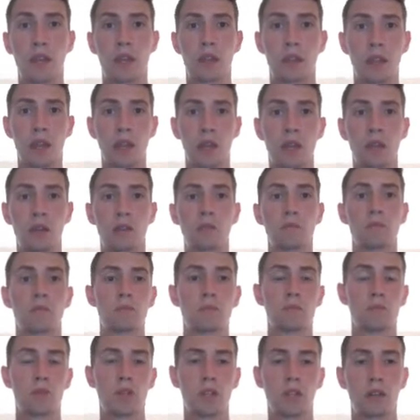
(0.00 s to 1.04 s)
And then
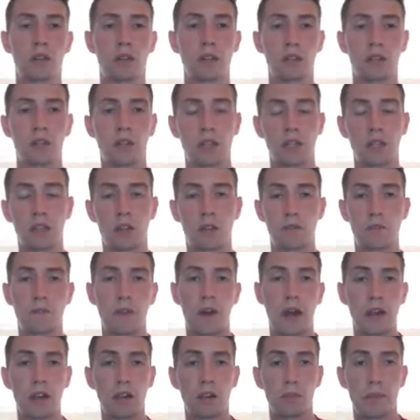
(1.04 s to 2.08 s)
we look and see that their
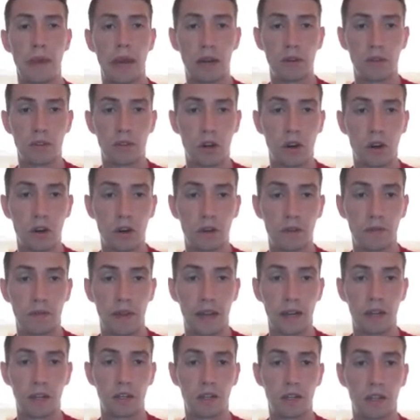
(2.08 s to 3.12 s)
final amounts are in
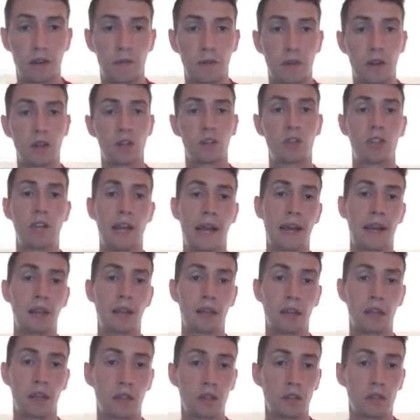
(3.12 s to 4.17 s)
fact different. Jack
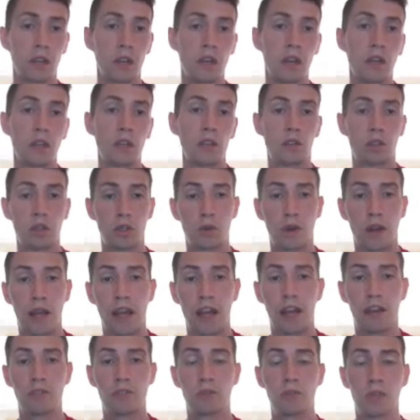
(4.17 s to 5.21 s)
has
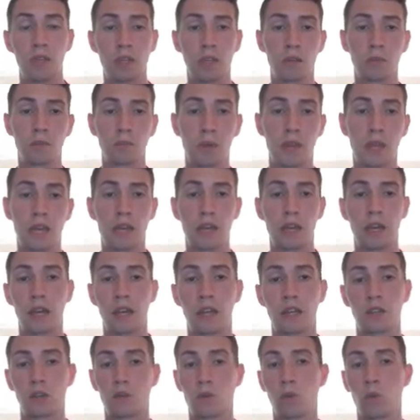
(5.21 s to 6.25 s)
$2.5 million, Blake
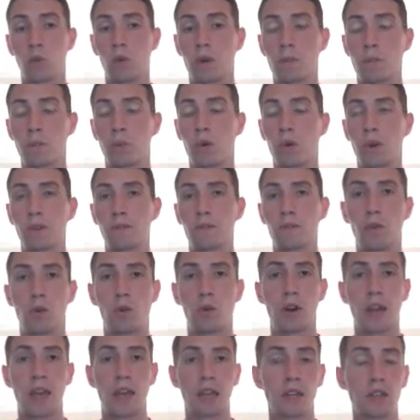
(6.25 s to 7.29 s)
has
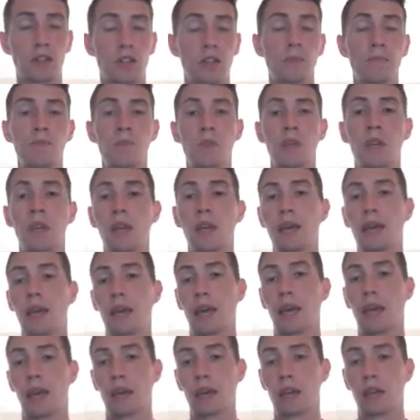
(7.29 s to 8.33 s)
1.48.
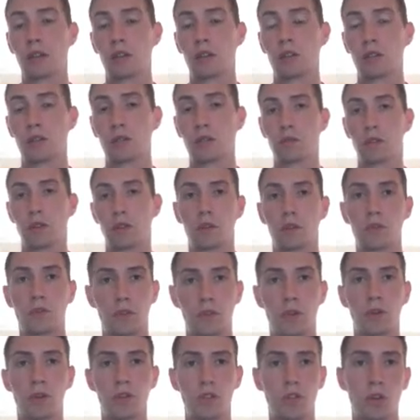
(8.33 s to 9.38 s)
And for
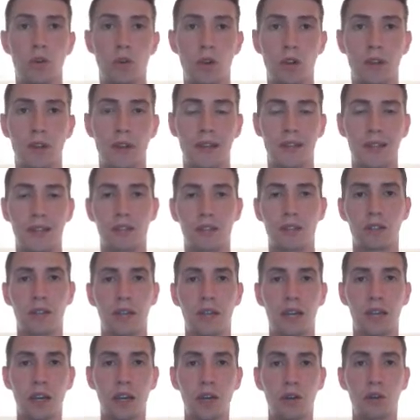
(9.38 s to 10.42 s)
those of you who are looking at this and
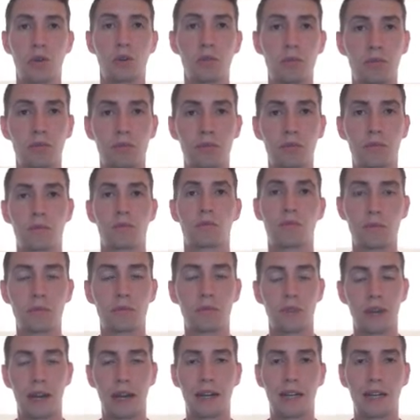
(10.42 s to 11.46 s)
like, oh,
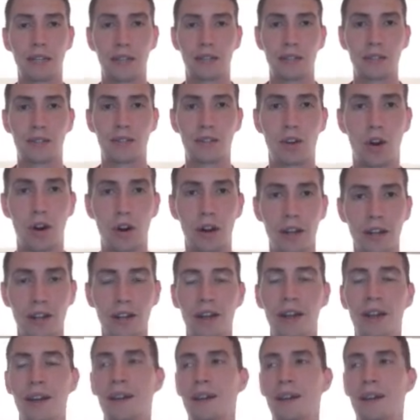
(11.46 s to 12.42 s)
I need to get started.